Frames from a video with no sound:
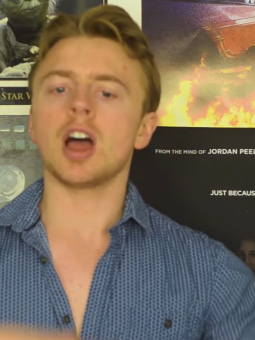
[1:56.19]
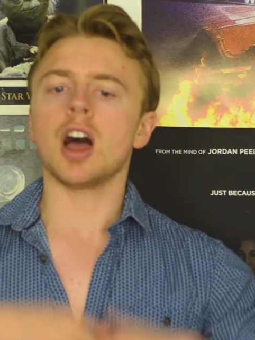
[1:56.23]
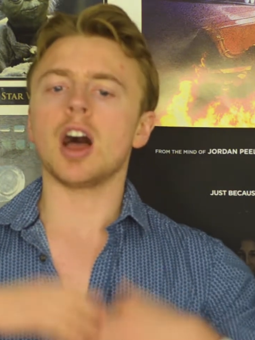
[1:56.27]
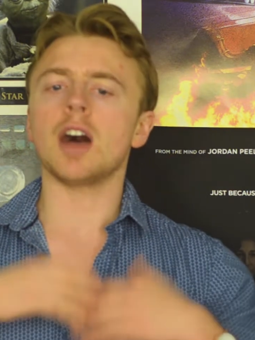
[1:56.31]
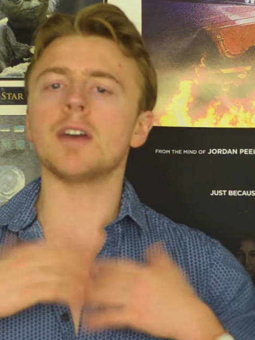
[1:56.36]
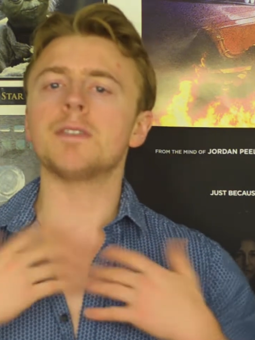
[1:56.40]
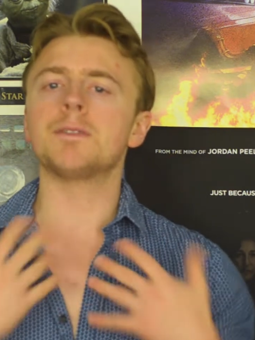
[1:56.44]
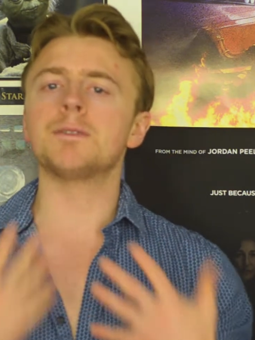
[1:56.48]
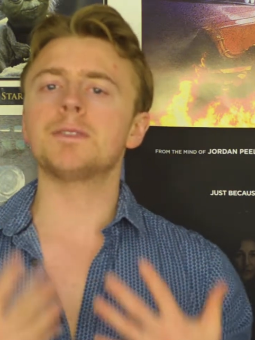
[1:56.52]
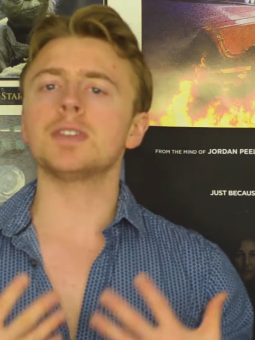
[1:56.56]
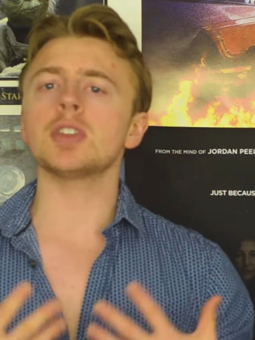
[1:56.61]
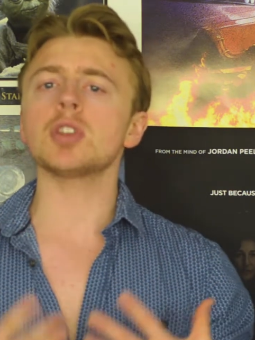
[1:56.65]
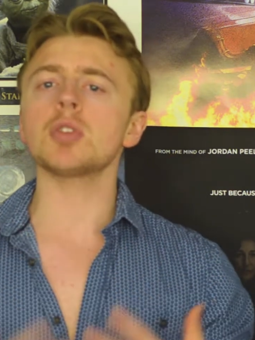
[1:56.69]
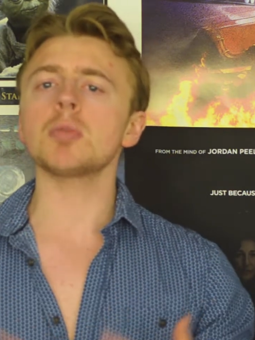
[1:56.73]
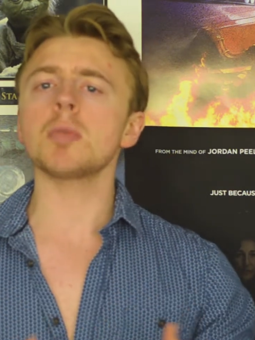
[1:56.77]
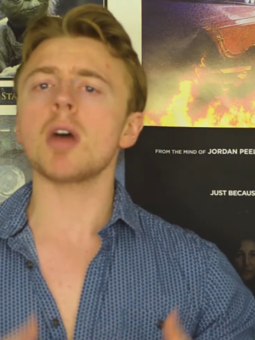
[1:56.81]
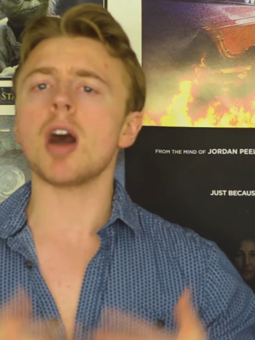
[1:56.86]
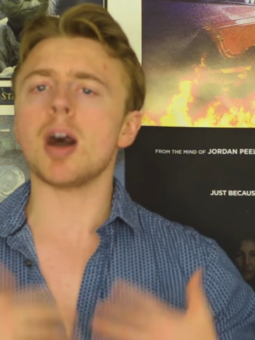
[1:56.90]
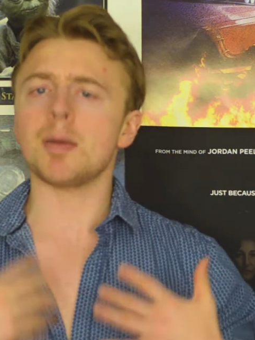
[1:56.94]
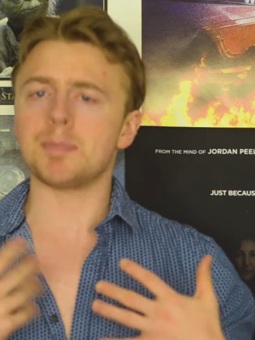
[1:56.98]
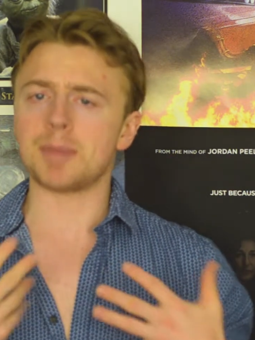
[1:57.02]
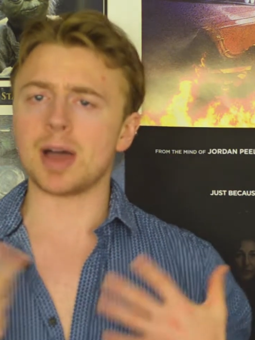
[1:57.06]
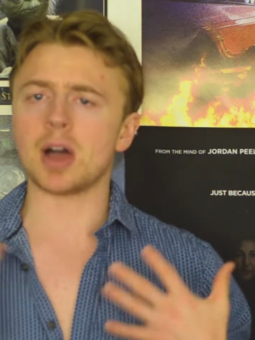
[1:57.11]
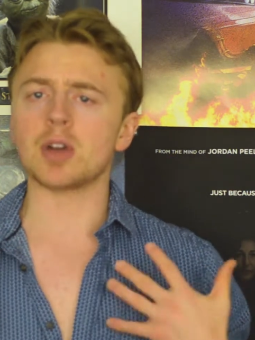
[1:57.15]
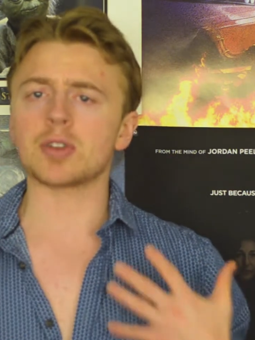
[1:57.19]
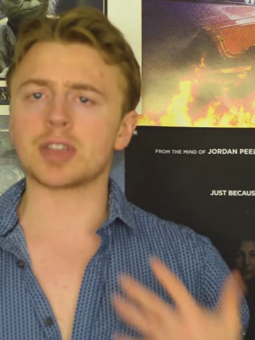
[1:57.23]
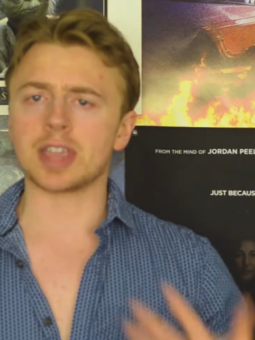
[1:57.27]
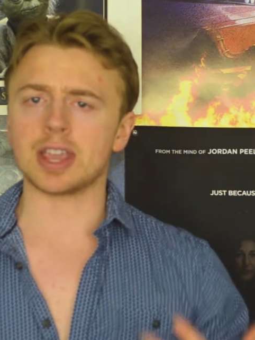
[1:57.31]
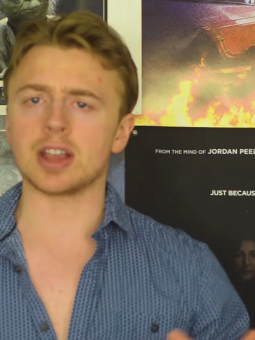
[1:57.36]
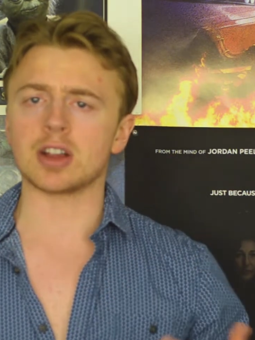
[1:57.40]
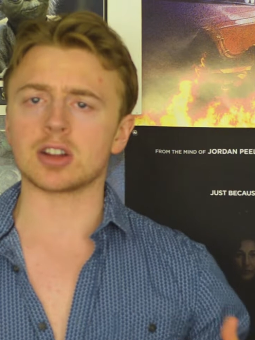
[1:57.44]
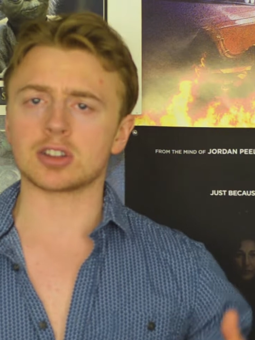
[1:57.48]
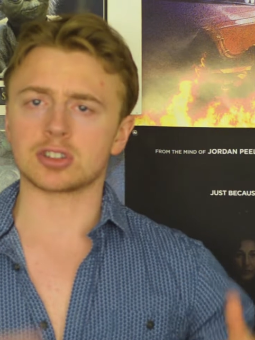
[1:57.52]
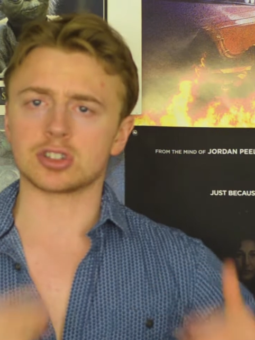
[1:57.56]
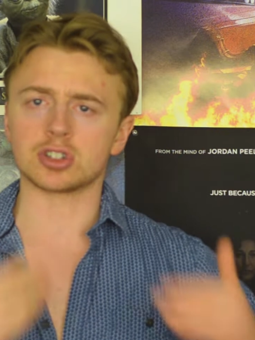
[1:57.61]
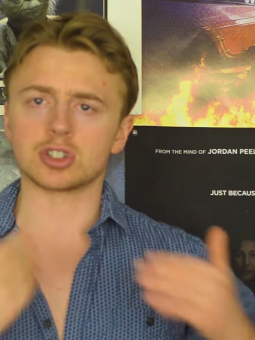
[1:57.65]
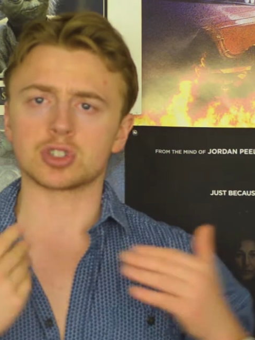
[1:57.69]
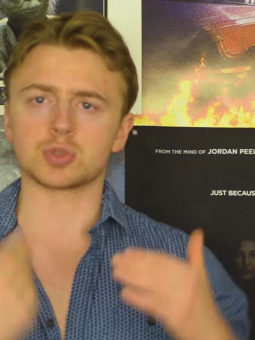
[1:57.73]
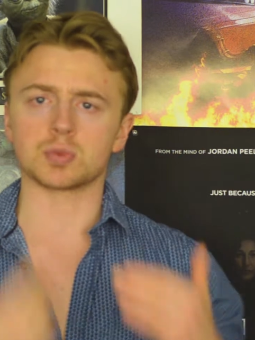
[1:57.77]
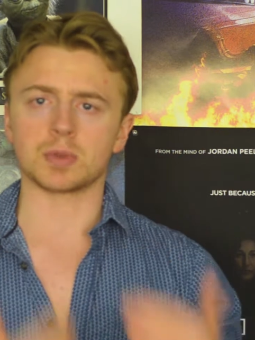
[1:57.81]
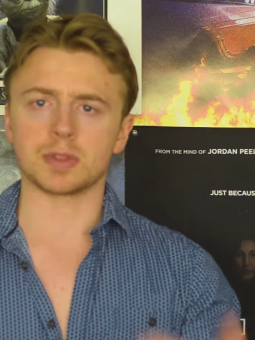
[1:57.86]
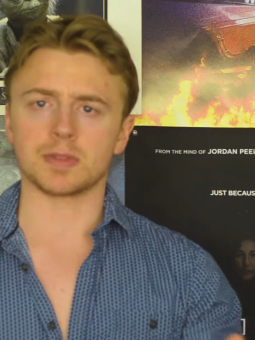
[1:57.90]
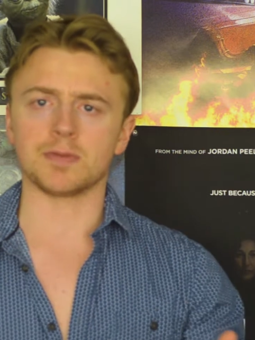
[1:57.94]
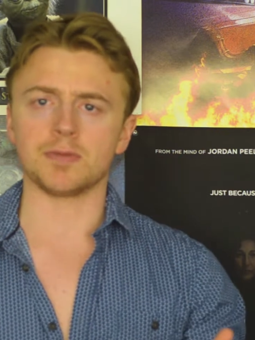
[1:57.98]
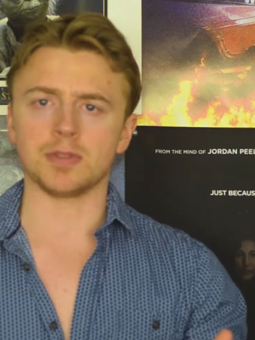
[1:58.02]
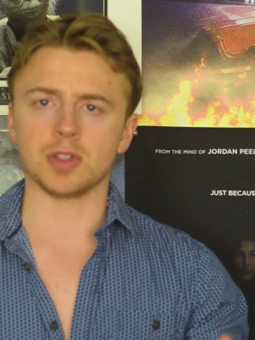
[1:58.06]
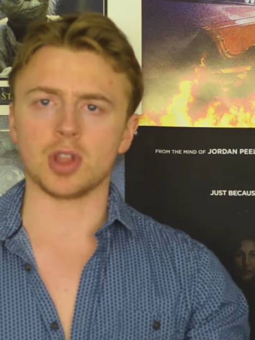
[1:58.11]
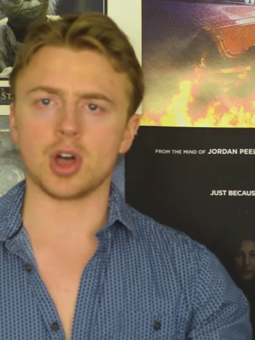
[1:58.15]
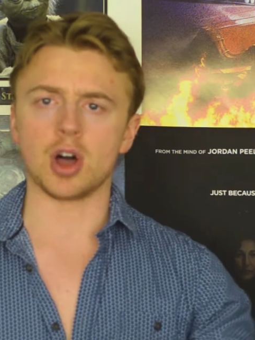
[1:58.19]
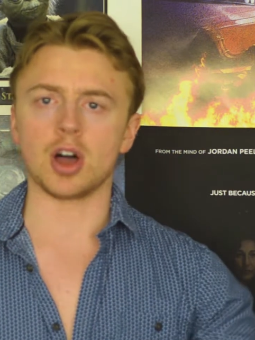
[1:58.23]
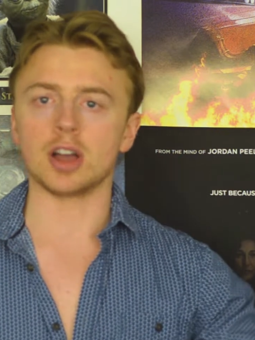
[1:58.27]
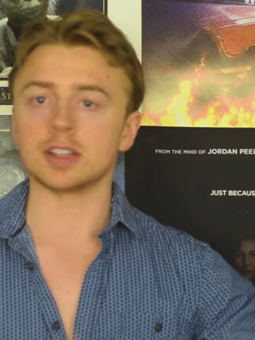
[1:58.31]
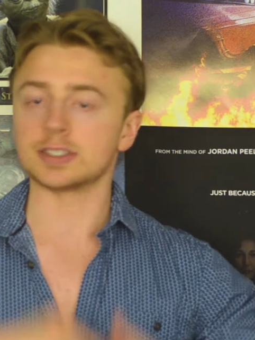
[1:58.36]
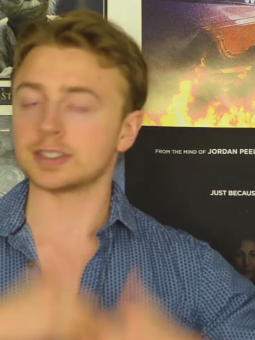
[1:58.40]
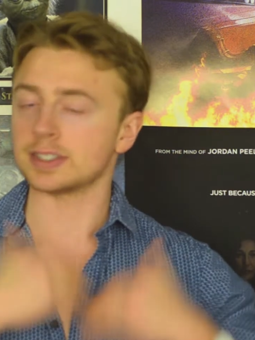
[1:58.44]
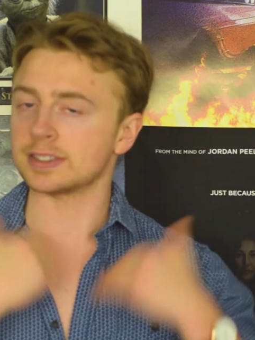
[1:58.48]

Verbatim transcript: A film about characters with flaws